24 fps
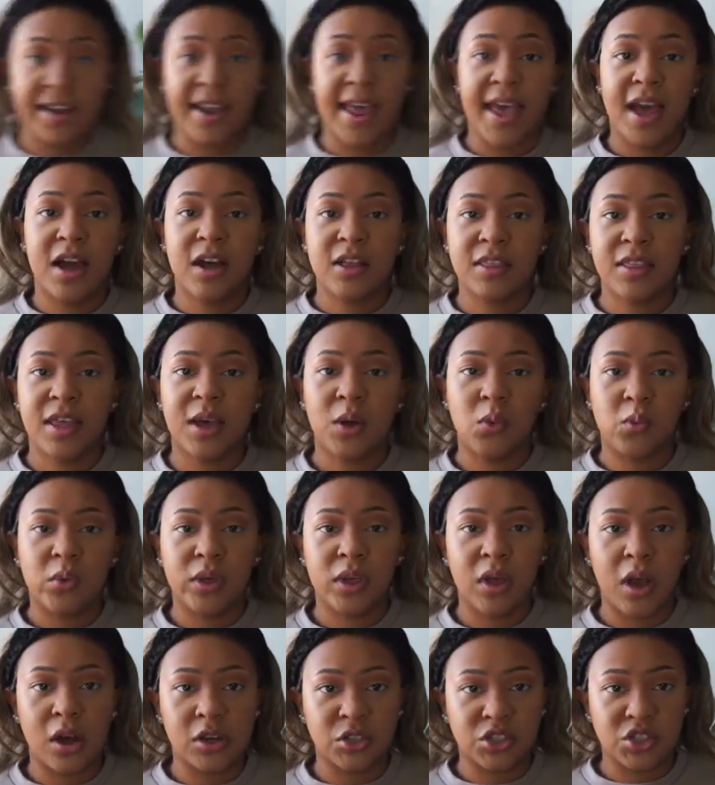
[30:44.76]
now that
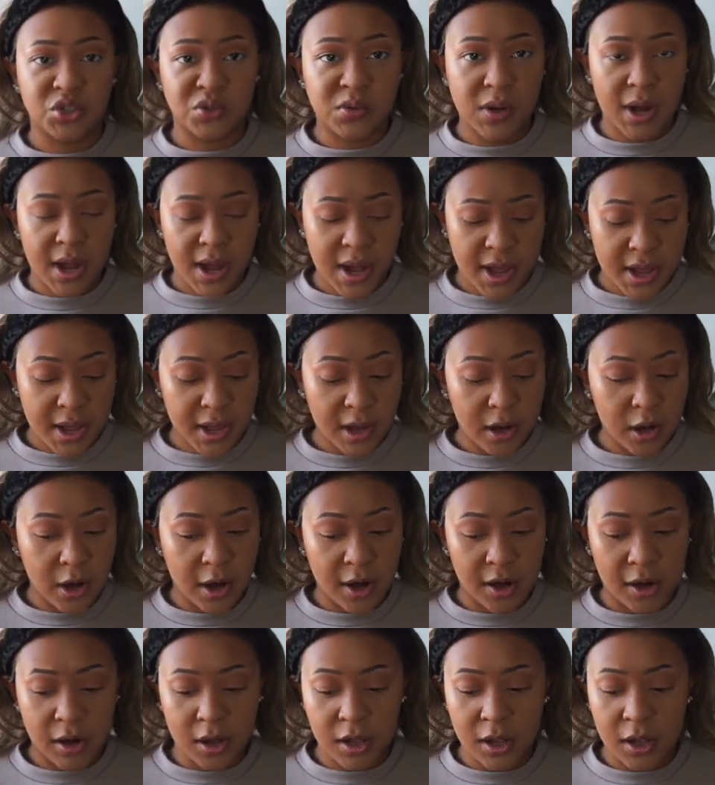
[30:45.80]
we are dry,
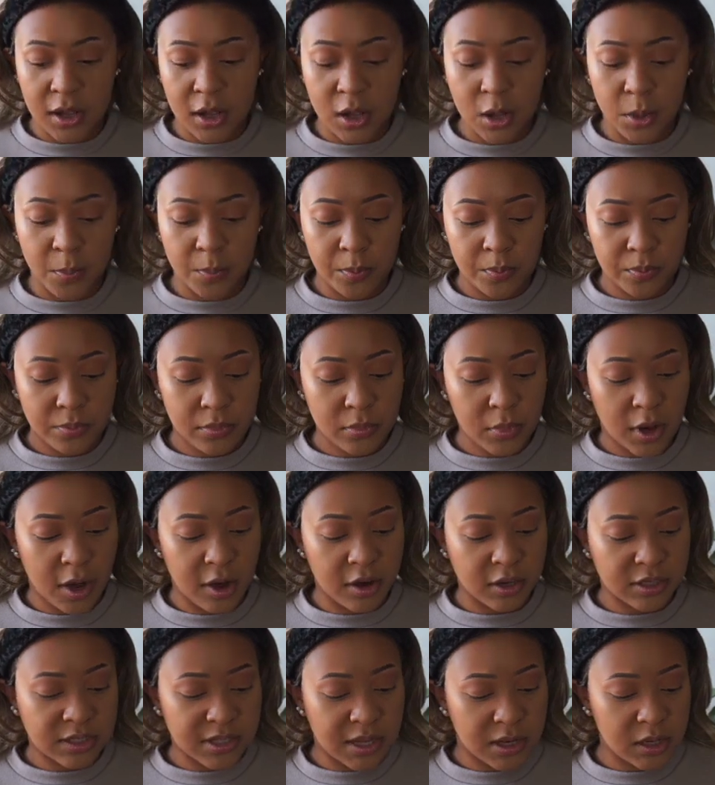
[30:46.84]

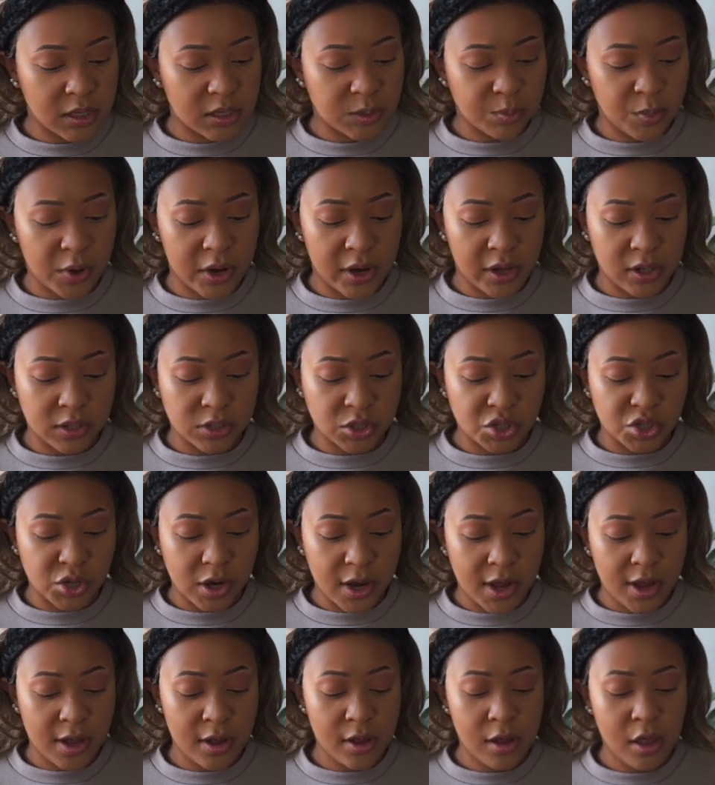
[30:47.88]
our setting spray is
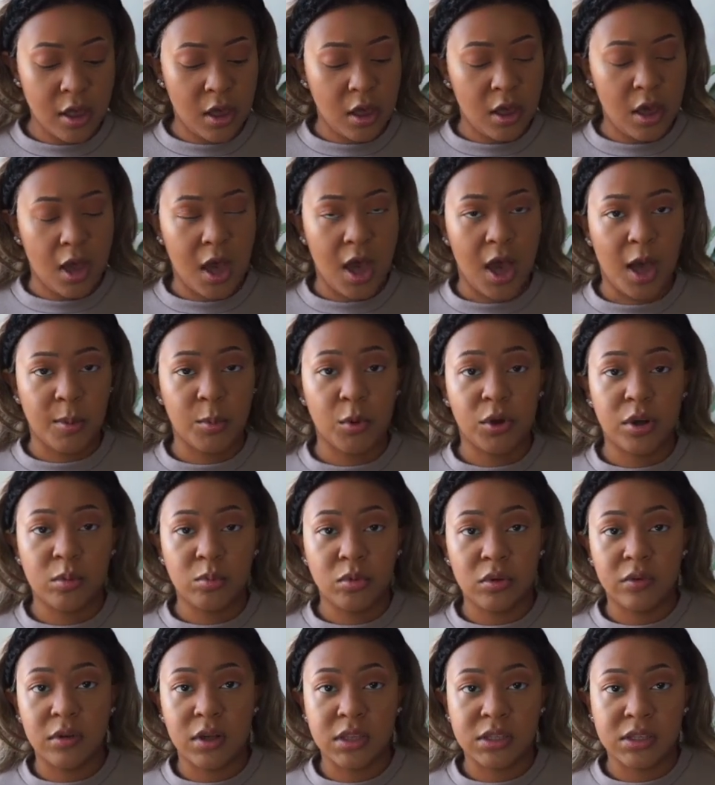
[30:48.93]
dry, I'm going to
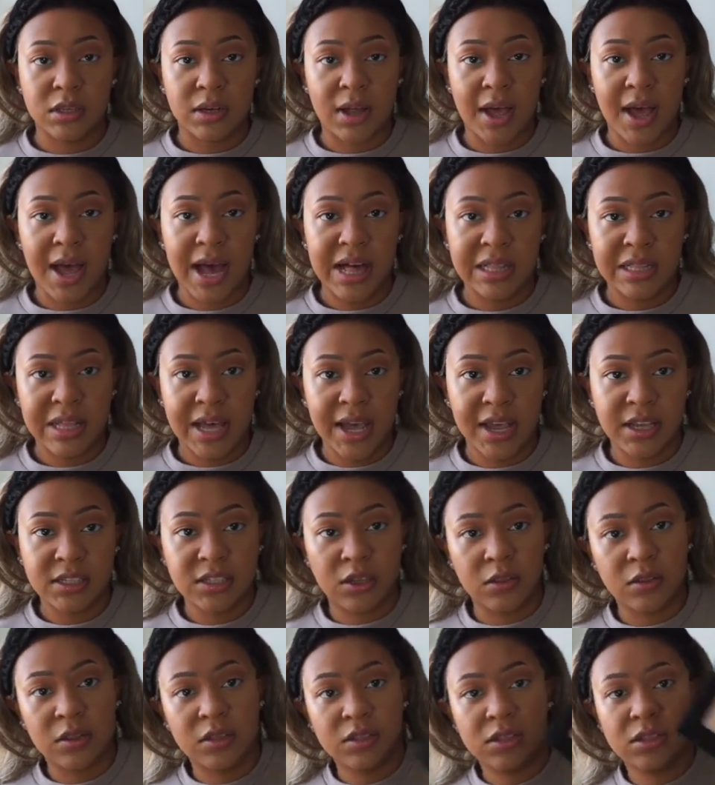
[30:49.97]
move on to the highlight.
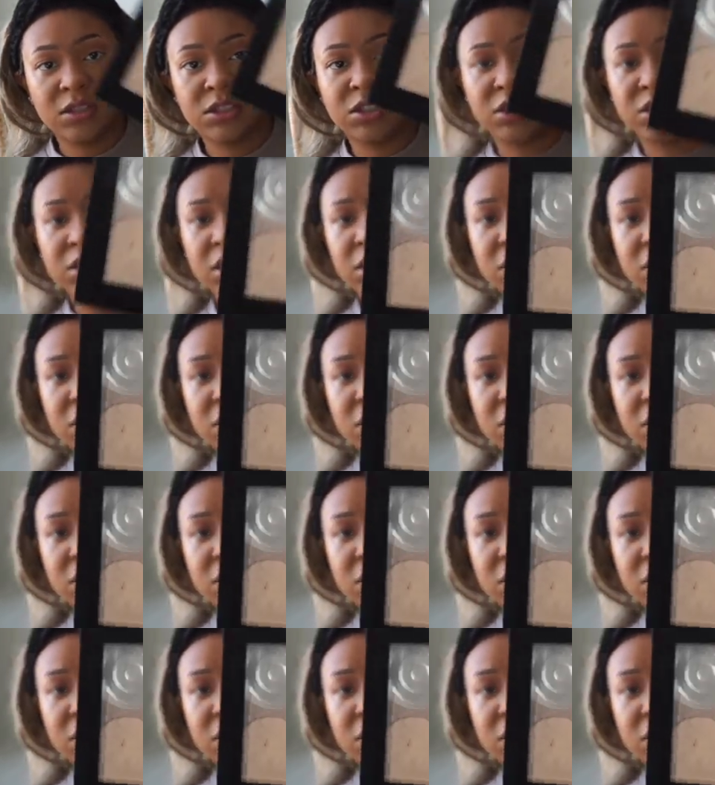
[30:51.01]
So this is just a